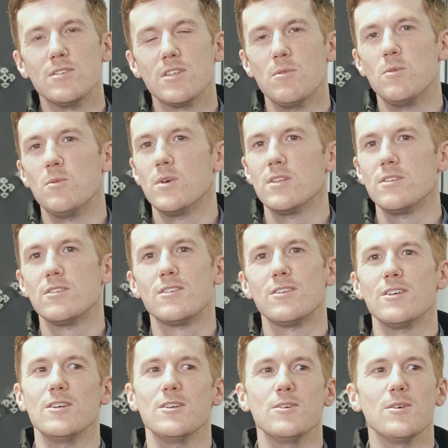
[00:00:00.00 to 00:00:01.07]
someone wants
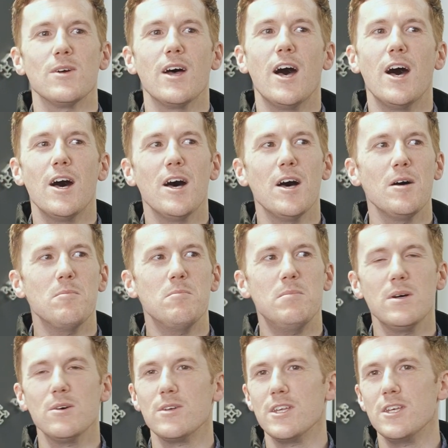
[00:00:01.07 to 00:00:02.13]
to
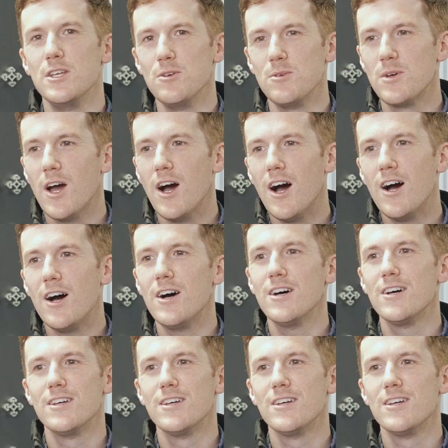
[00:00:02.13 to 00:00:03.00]
build a new car,